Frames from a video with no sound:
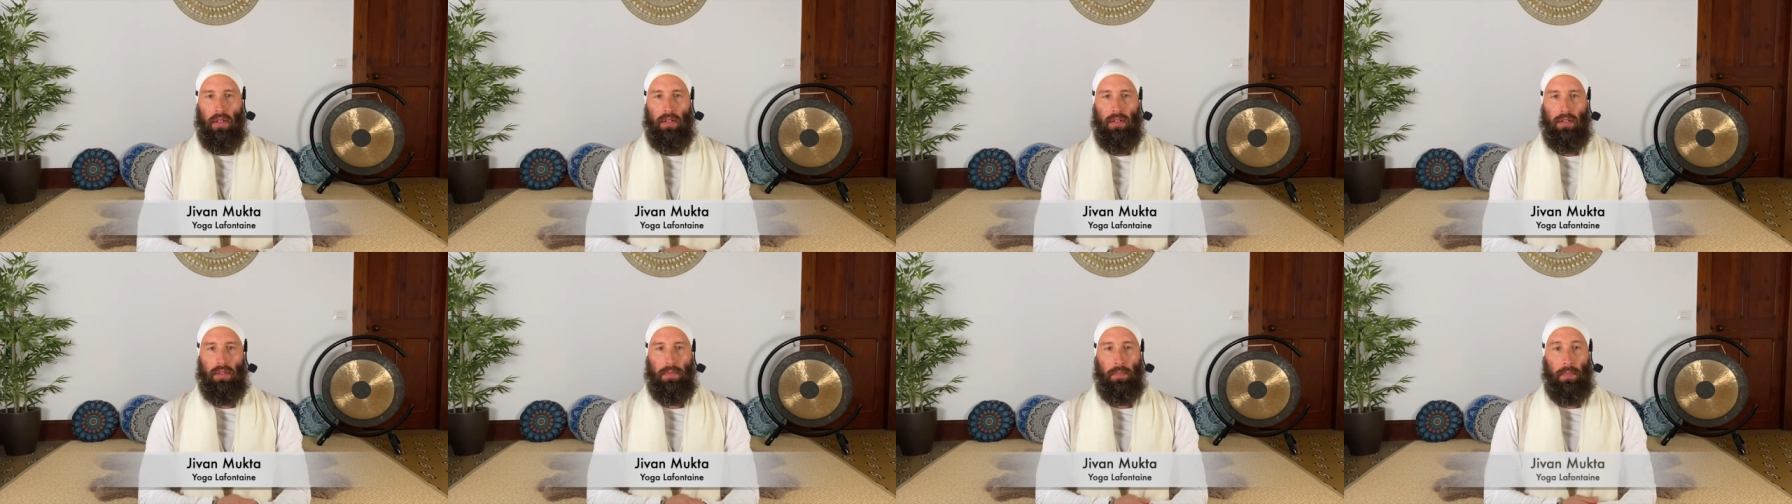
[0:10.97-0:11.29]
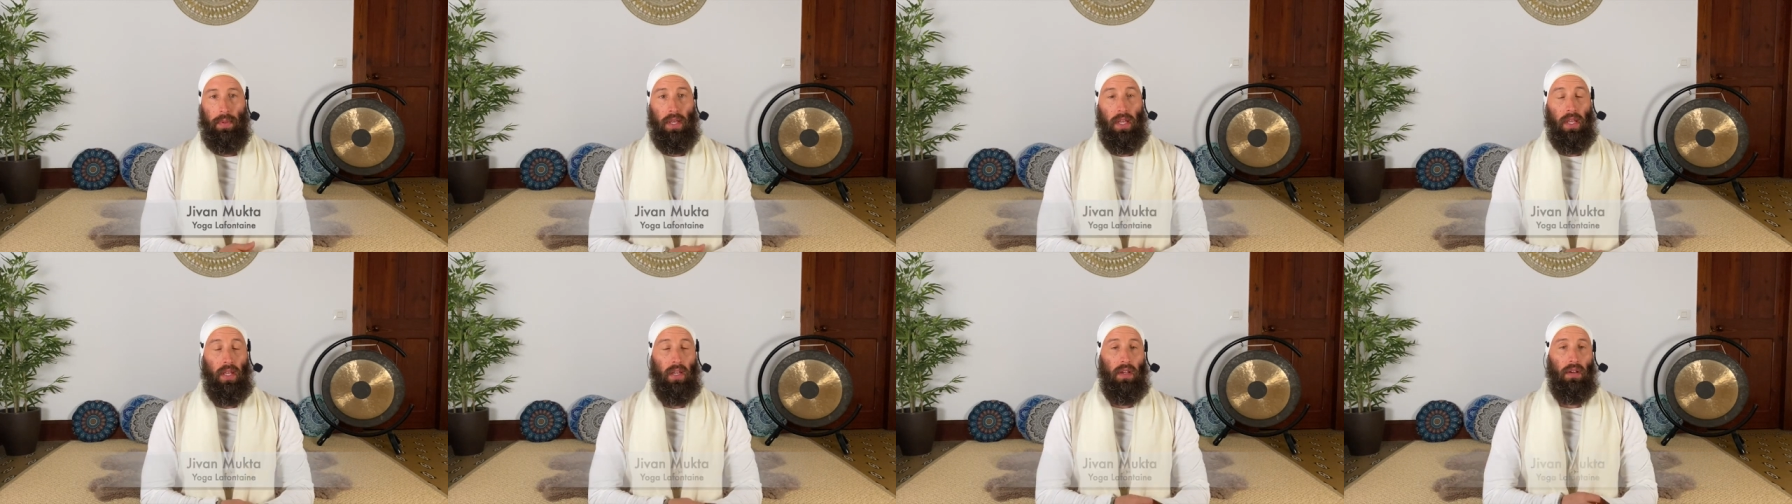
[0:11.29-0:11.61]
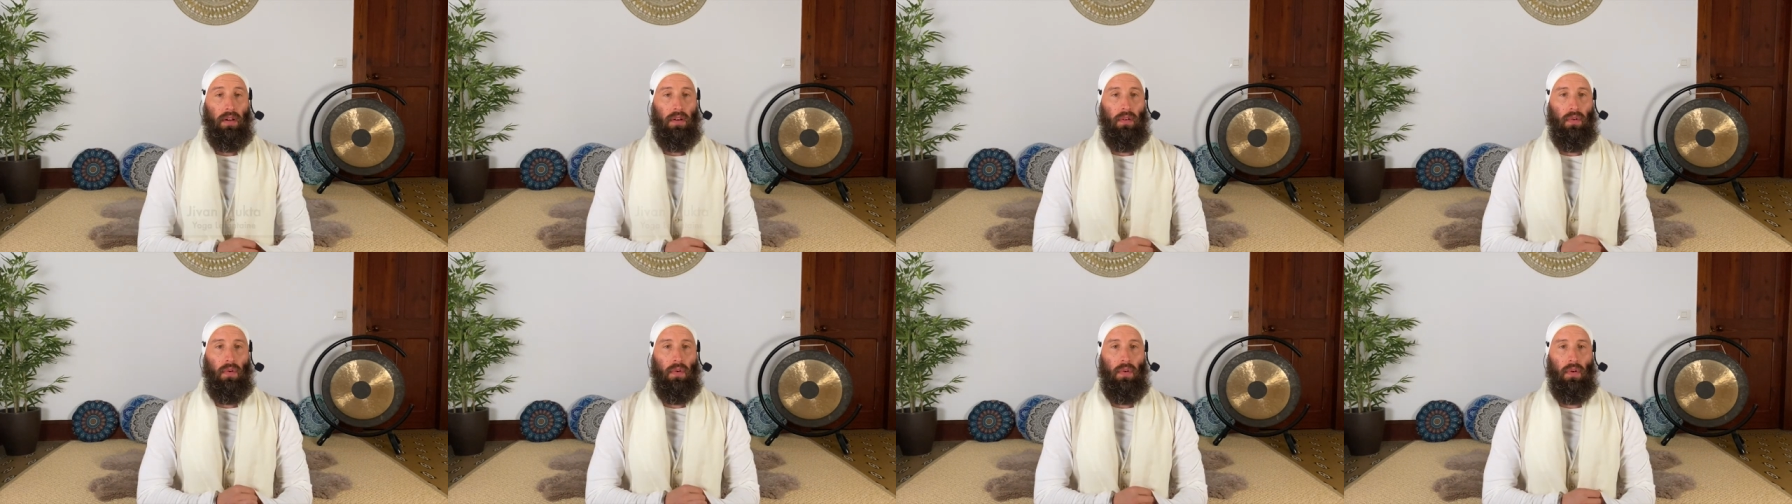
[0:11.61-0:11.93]
speak
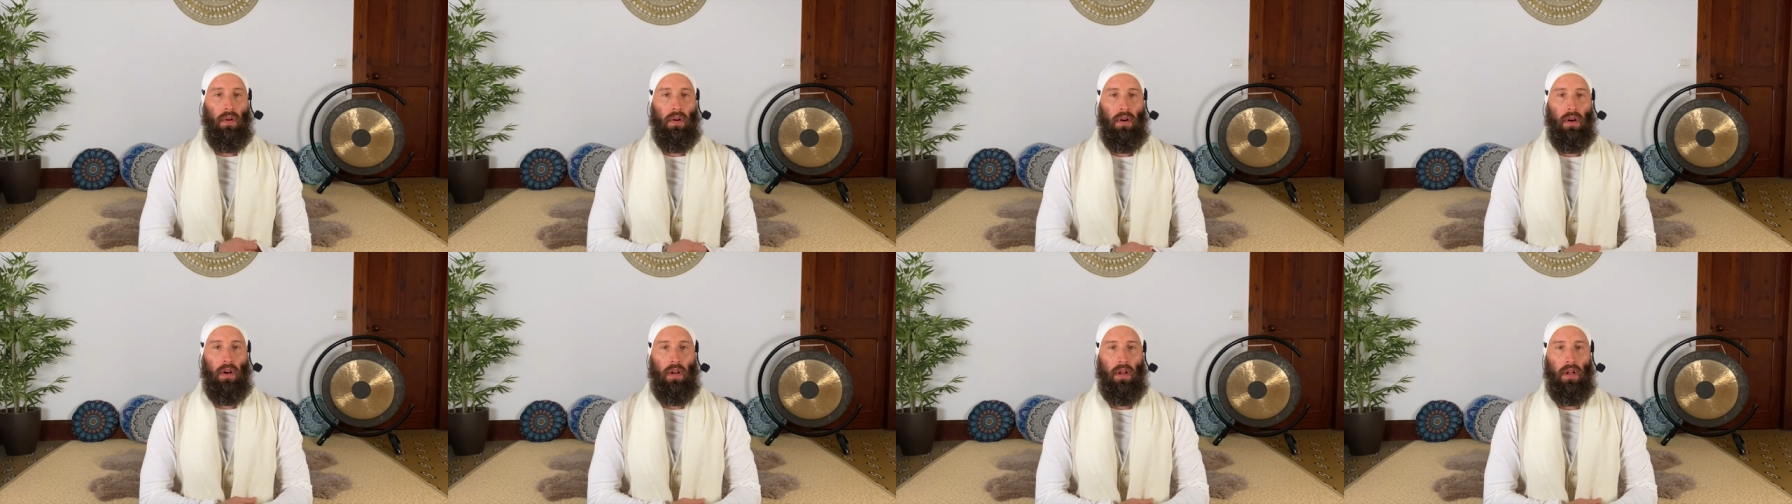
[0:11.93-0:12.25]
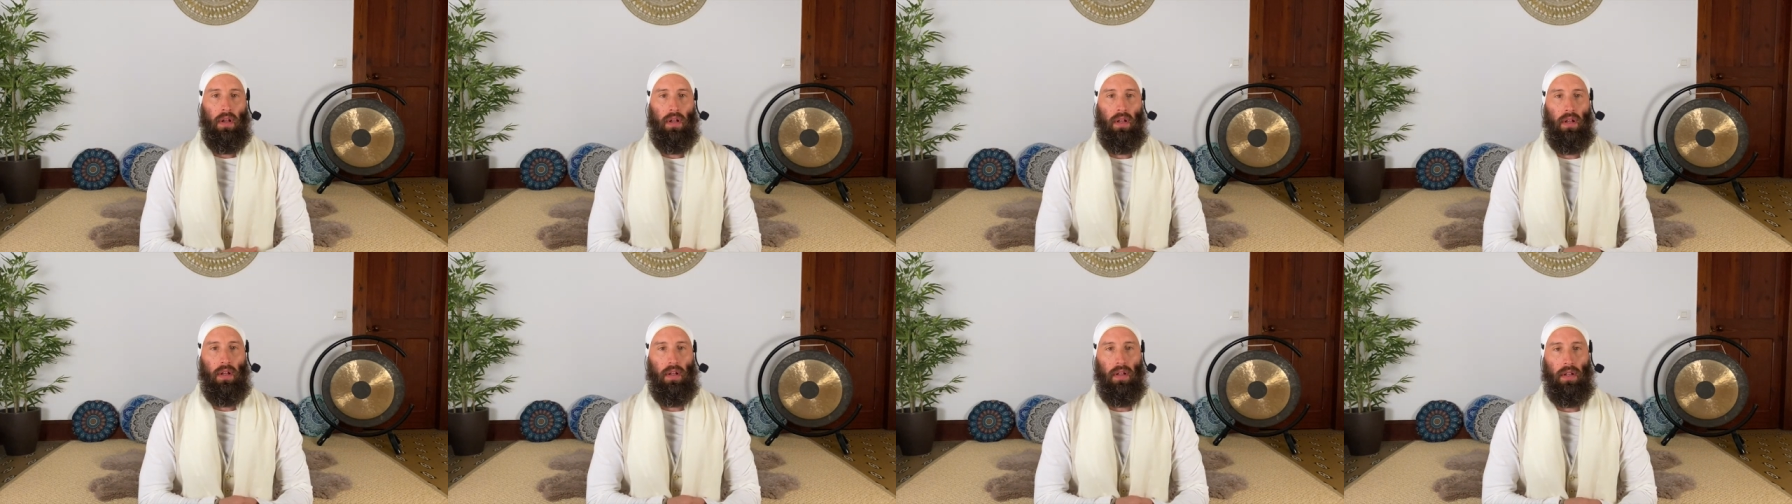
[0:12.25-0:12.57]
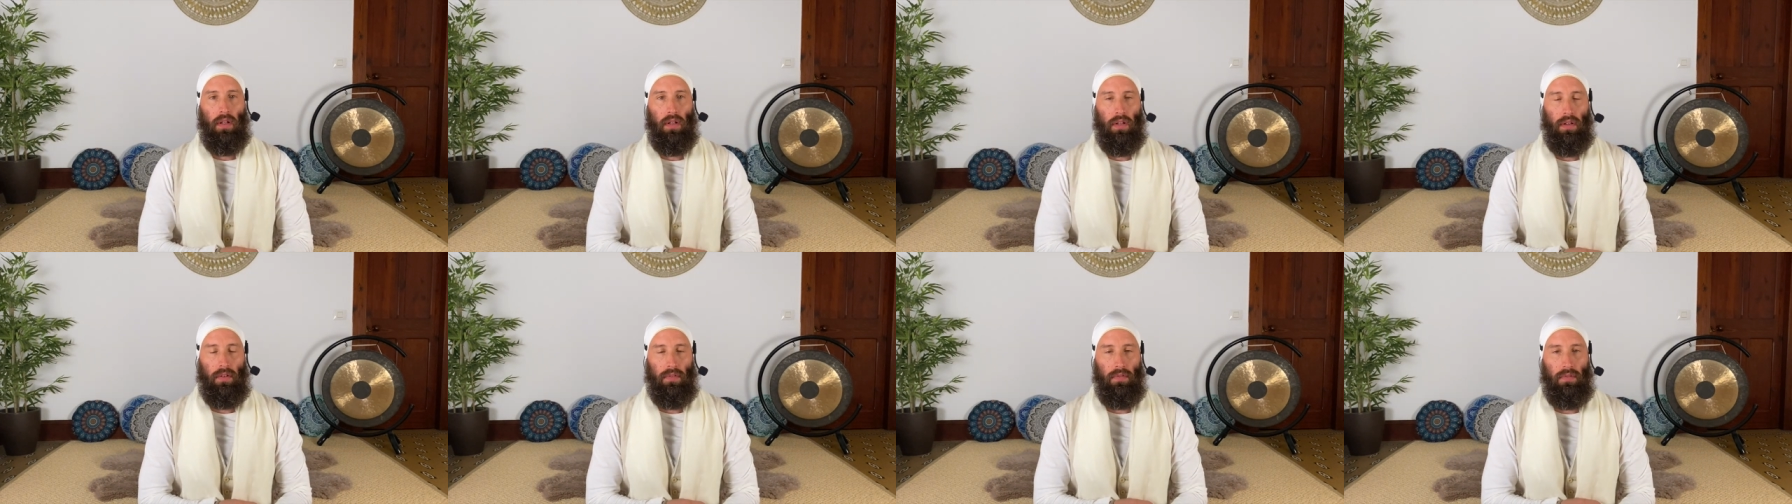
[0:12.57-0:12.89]
or
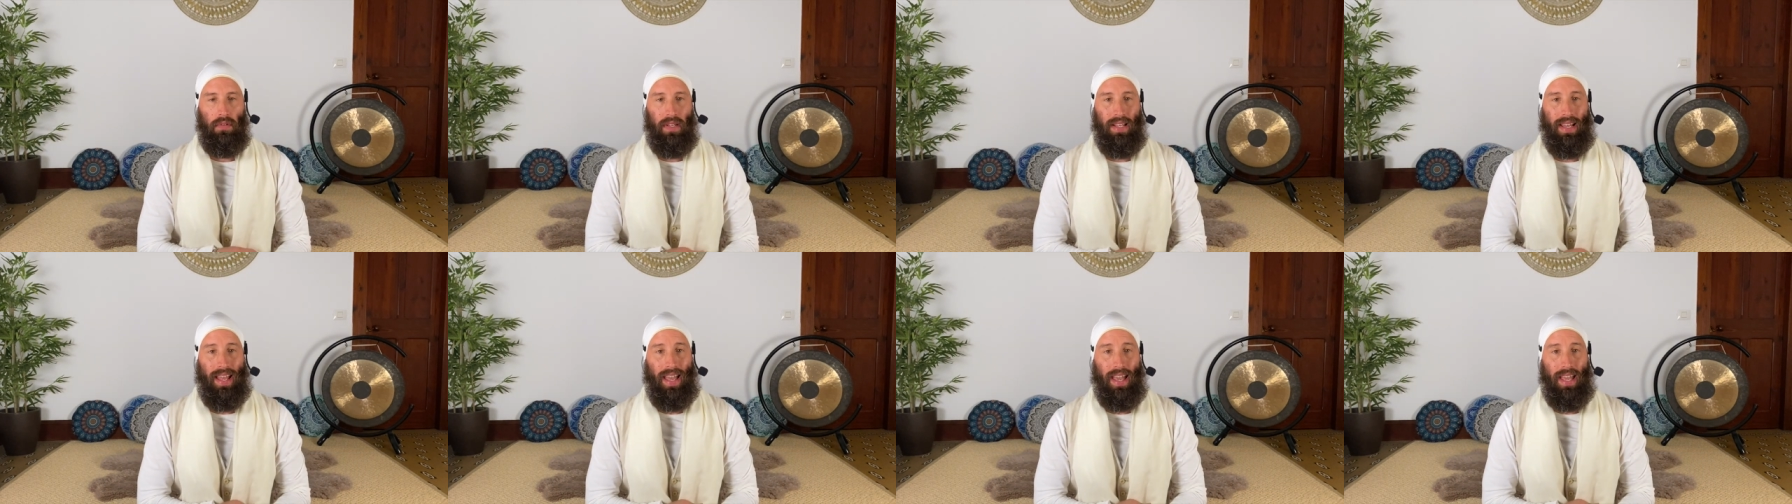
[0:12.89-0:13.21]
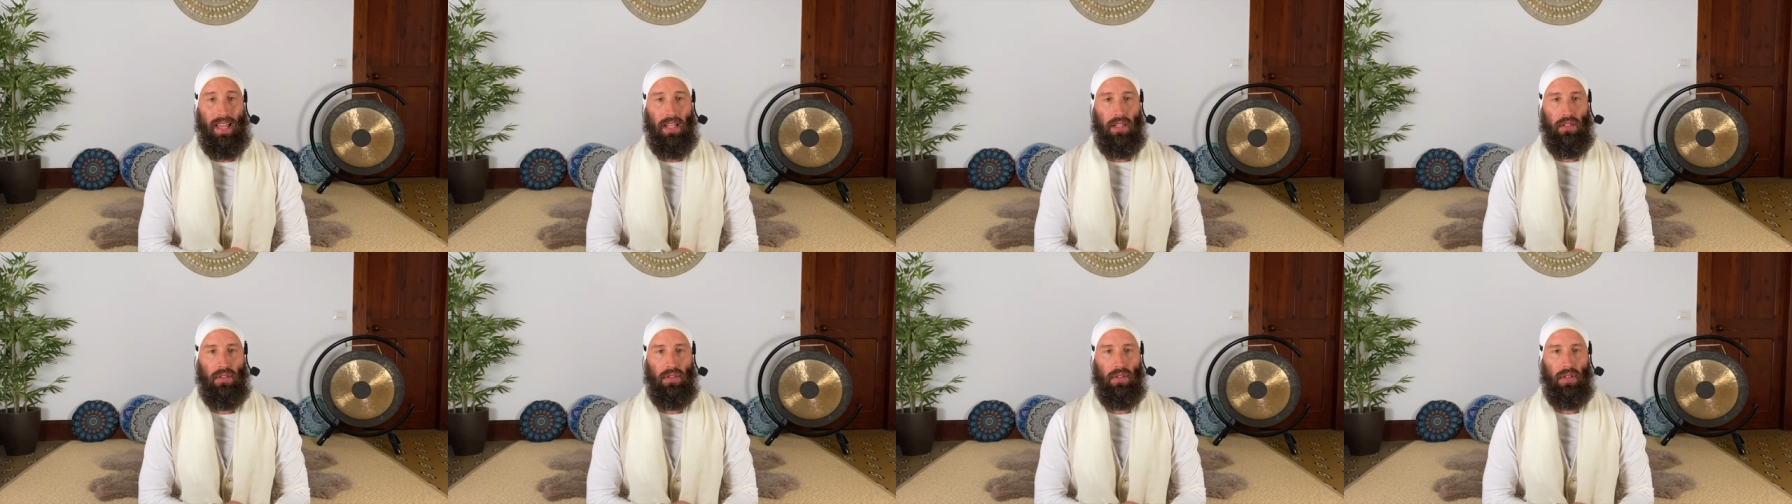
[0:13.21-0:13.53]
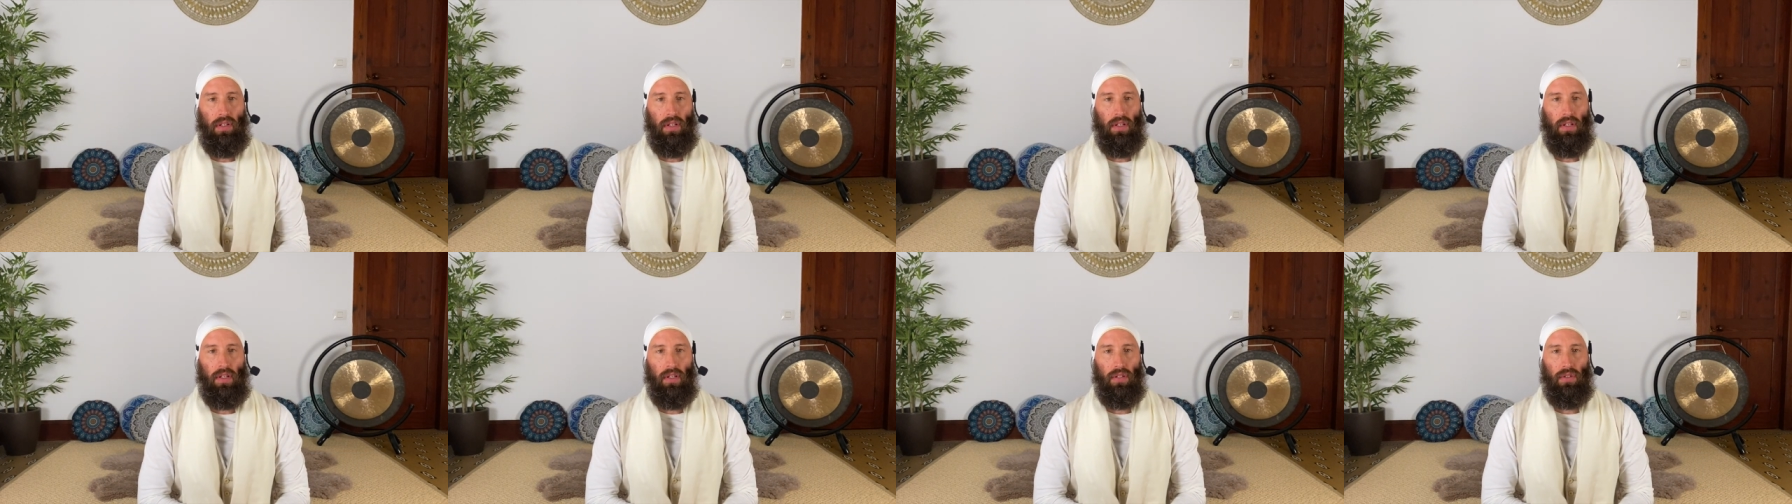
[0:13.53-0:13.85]
relate